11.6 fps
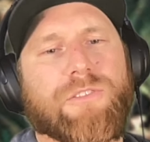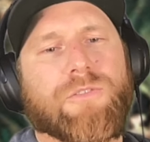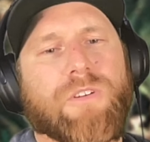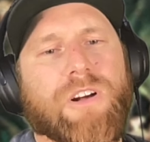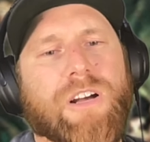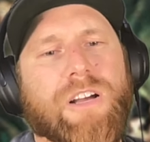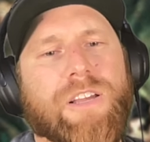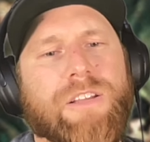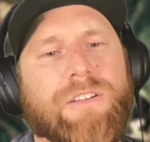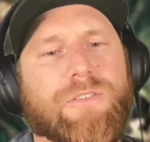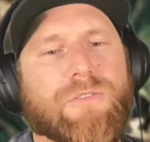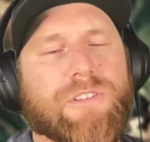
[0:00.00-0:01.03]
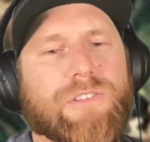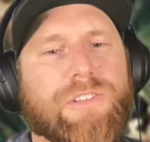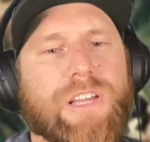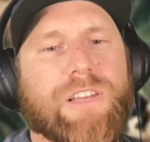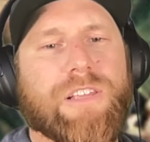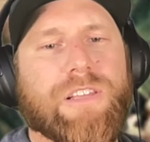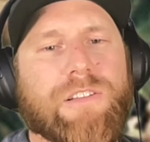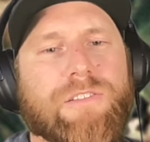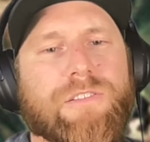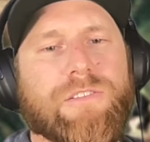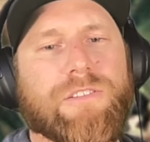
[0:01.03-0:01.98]
UI, go to
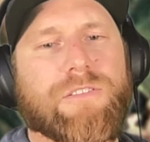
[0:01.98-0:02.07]
settings,